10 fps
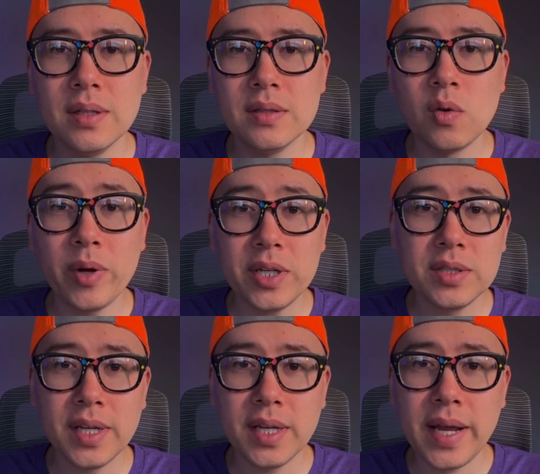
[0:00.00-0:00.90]
So what you're
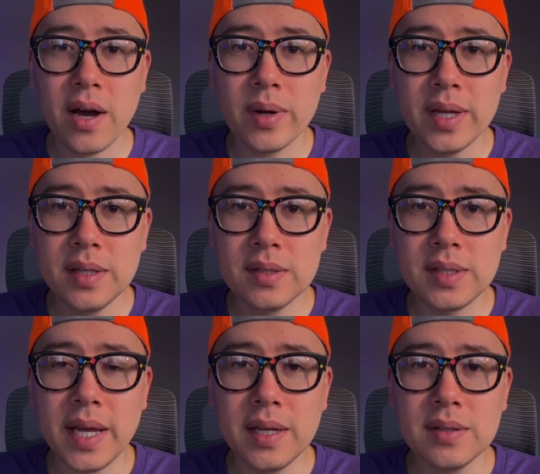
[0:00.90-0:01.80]
seeing now is
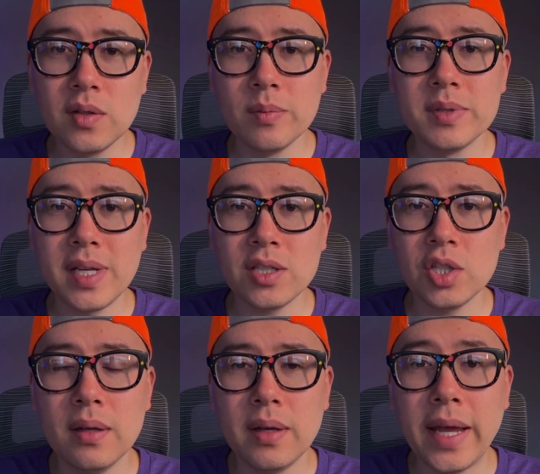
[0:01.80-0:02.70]
a Zoom
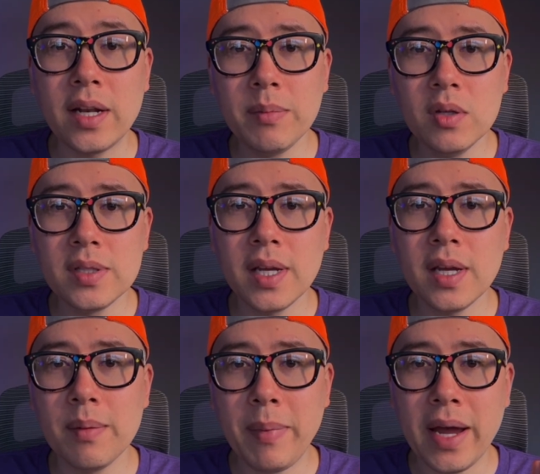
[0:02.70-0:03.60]
session and I'm
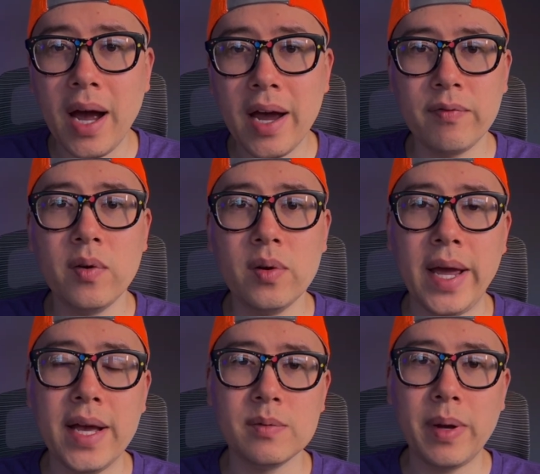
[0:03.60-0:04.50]
using my iPhone
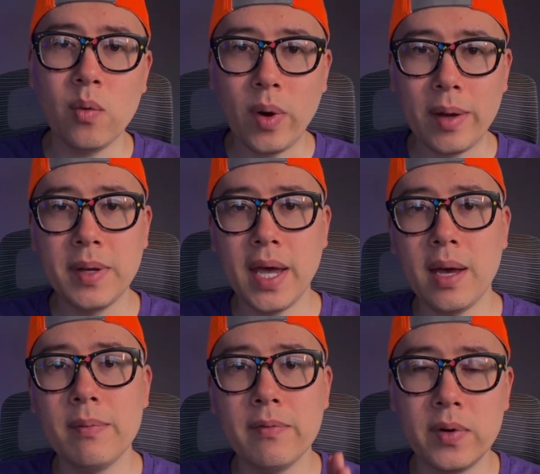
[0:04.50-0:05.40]
as my
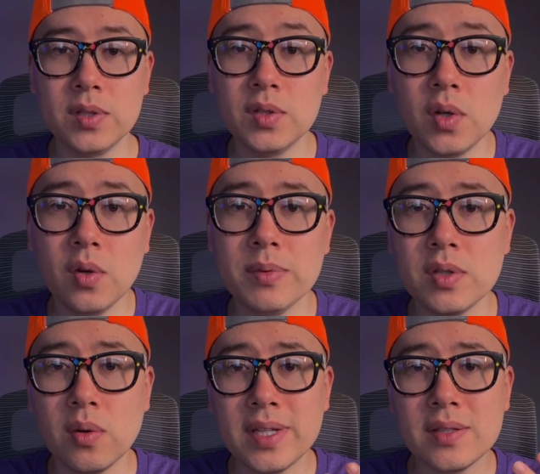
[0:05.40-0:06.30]
webcam for Zoom.
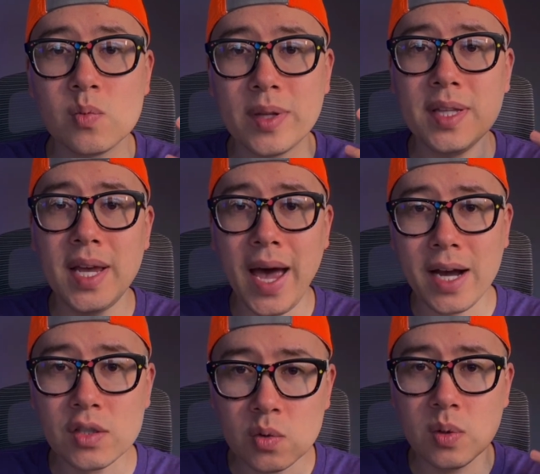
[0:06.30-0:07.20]
So this is what the
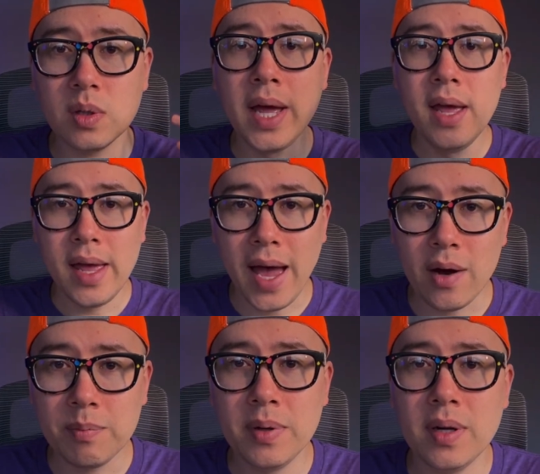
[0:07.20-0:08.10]
actual
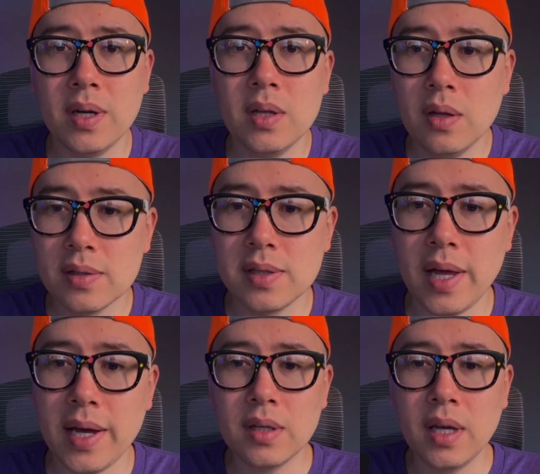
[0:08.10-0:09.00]
output looks
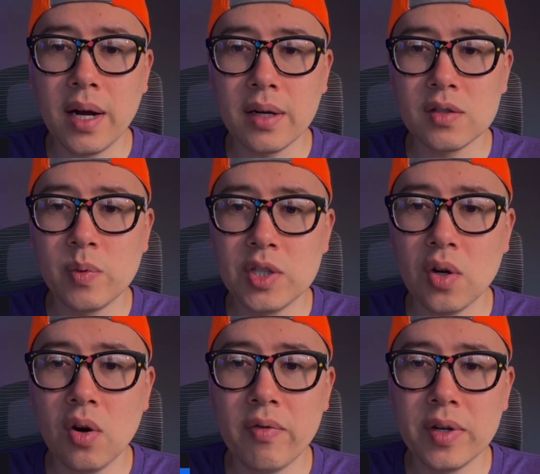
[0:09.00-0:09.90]
like. I'm gonna switch it
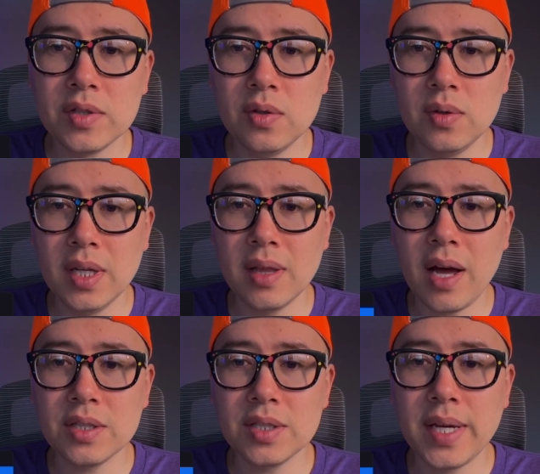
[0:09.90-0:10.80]
over to the
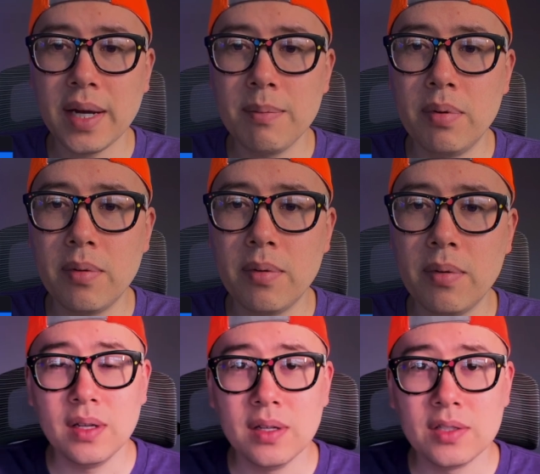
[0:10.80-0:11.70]
Logitech
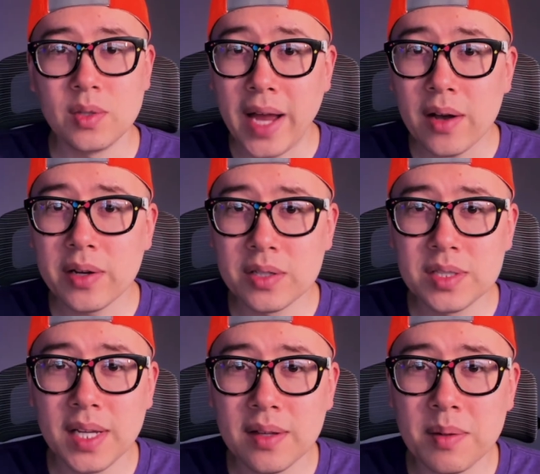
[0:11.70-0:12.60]
Brio. So now you're
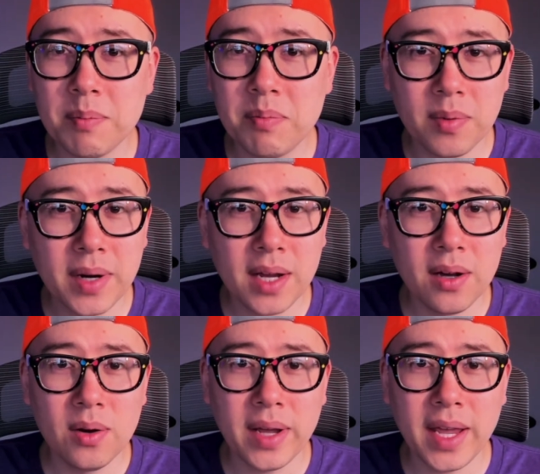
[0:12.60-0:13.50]
seeing the
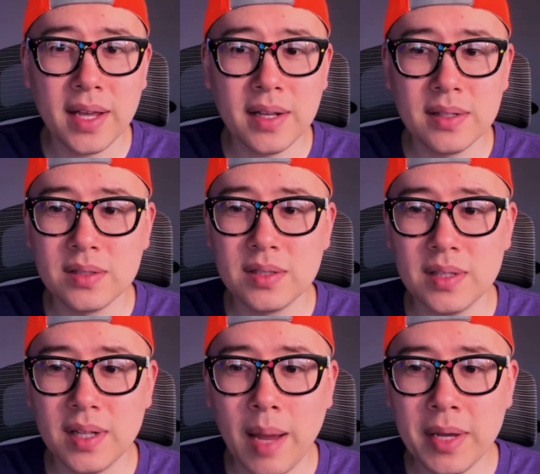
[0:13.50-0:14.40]
Brio and
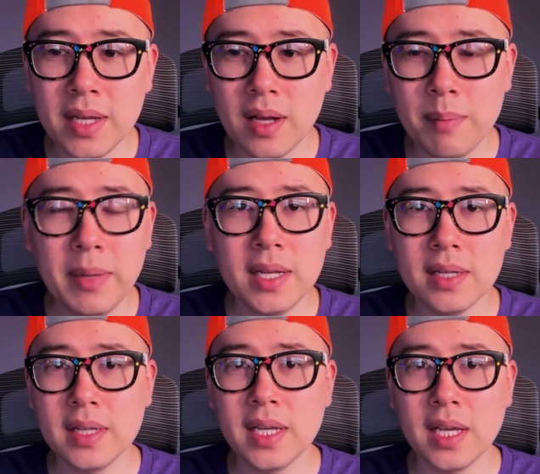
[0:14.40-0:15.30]
I mean,
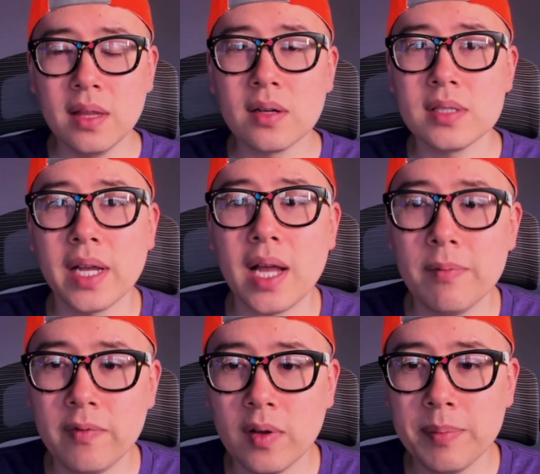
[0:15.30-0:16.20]
immediately it looks like
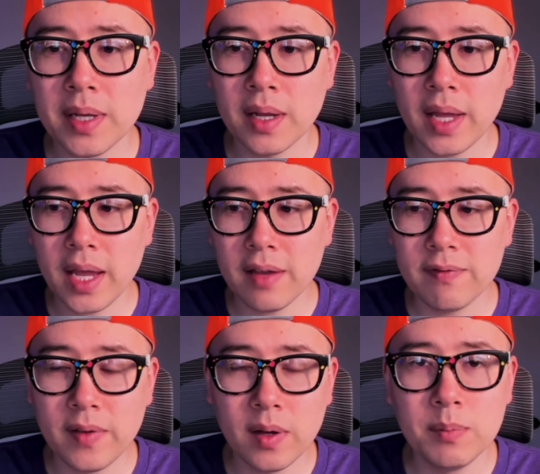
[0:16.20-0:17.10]
I'm filming a
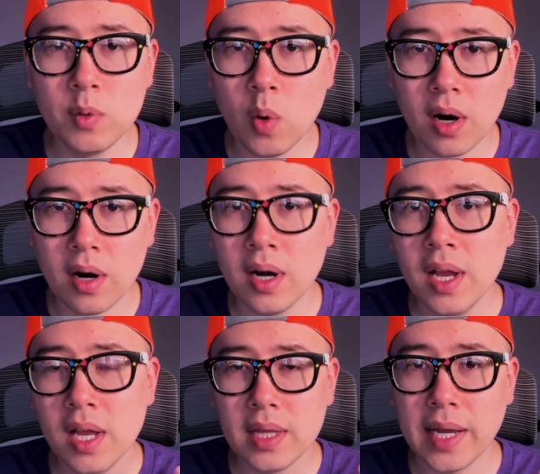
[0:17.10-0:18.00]
film noir
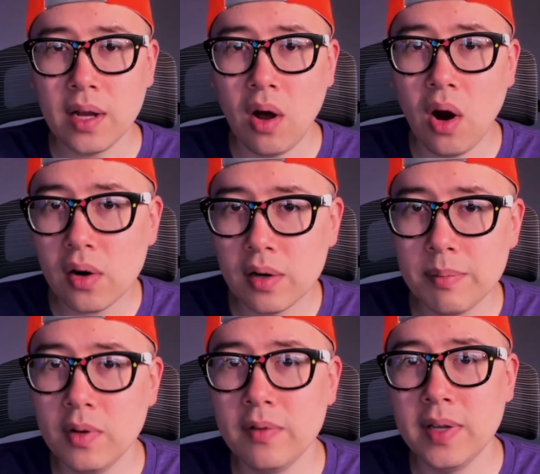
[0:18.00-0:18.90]
like horror
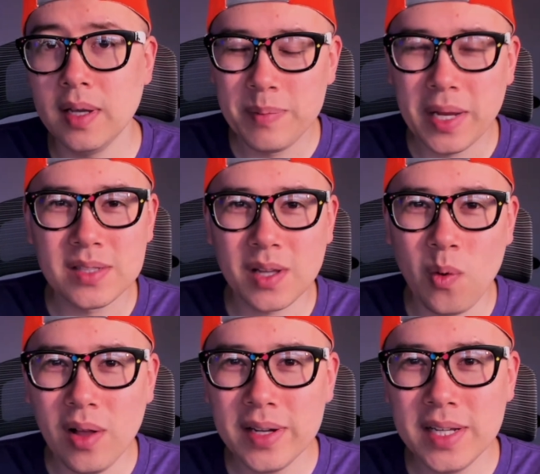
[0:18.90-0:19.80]
movie because the
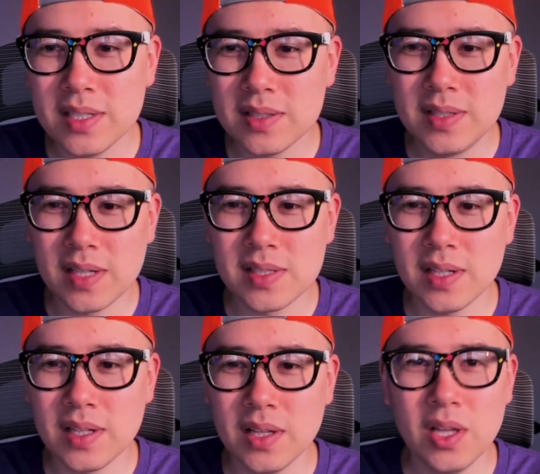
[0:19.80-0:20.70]
quality just
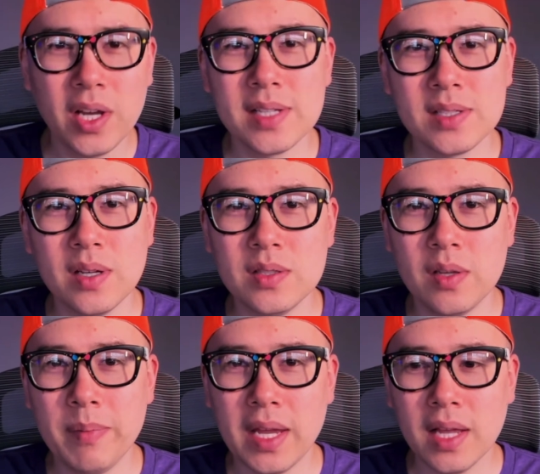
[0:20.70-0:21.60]
doesn't look as good
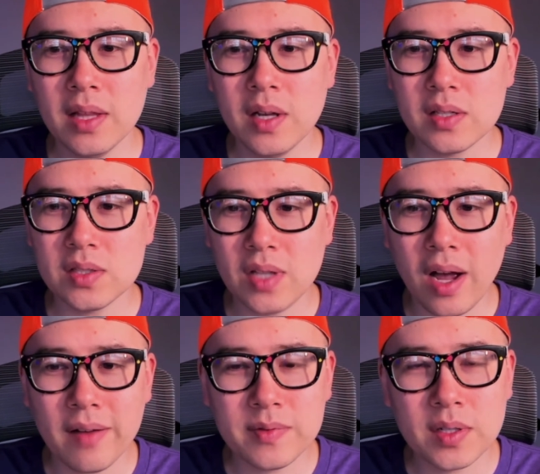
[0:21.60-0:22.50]
to me. It looks
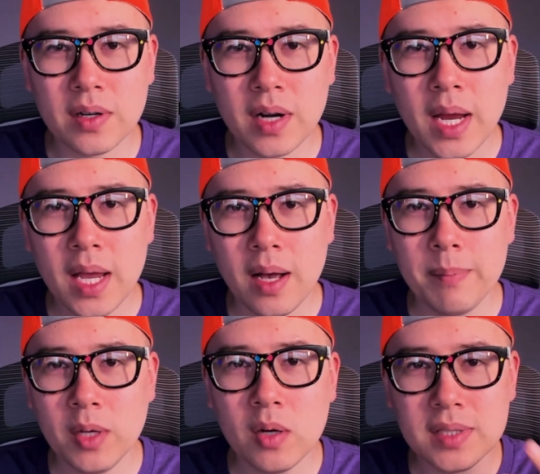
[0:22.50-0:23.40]
softer.
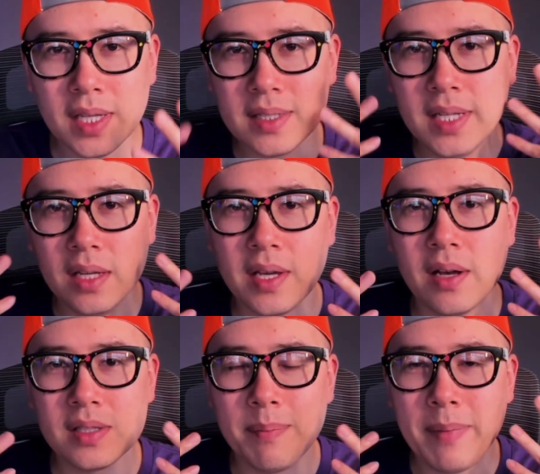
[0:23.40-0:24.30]
Um, you don't see the
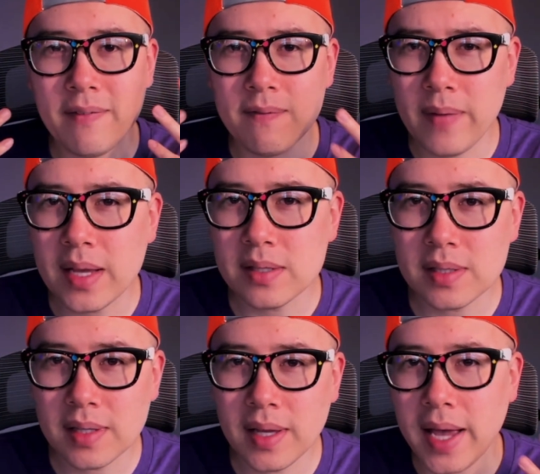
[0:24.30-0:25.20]
details in my
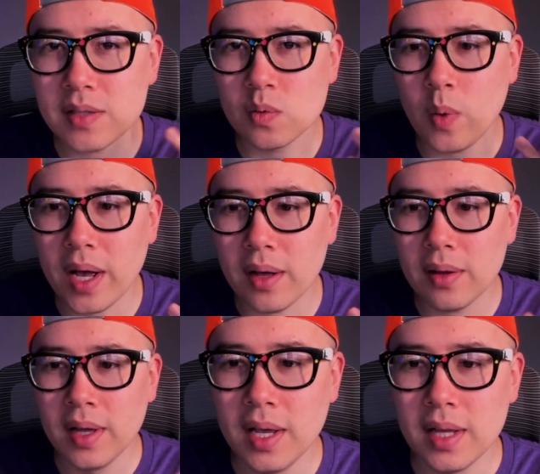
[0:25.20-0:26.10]
face as well.